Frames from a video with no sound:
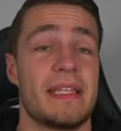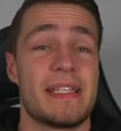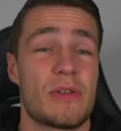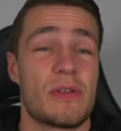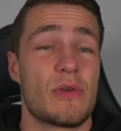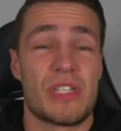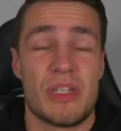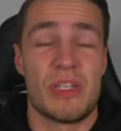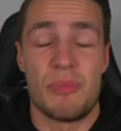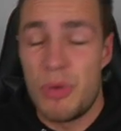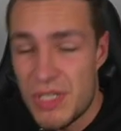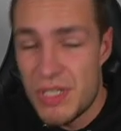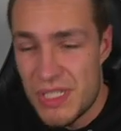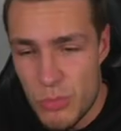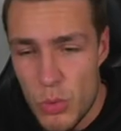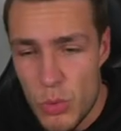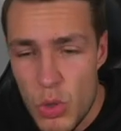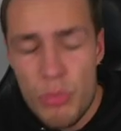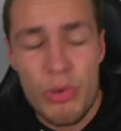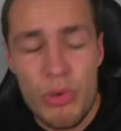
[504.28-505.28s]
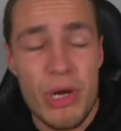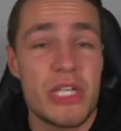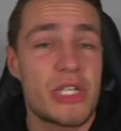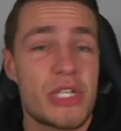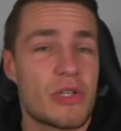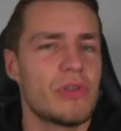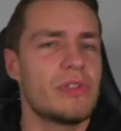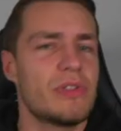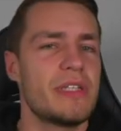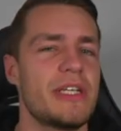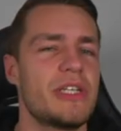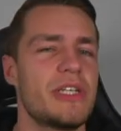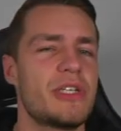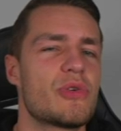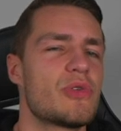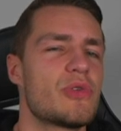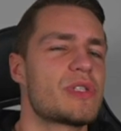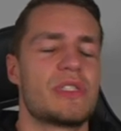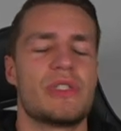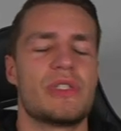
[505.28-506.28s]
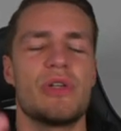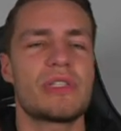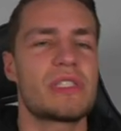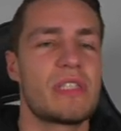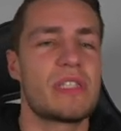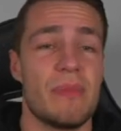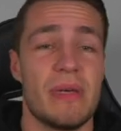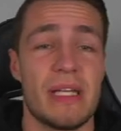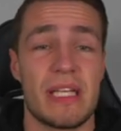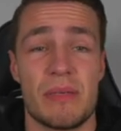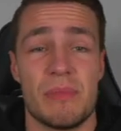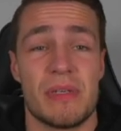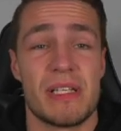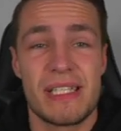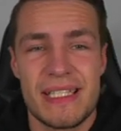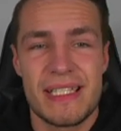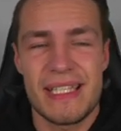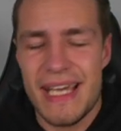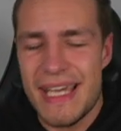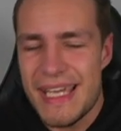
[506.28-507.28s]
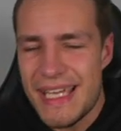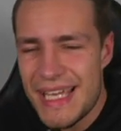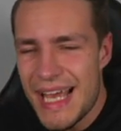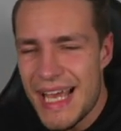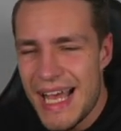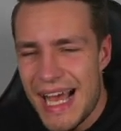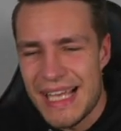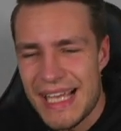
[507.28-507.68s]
this also puts more pressure on these shorts not to make a mistake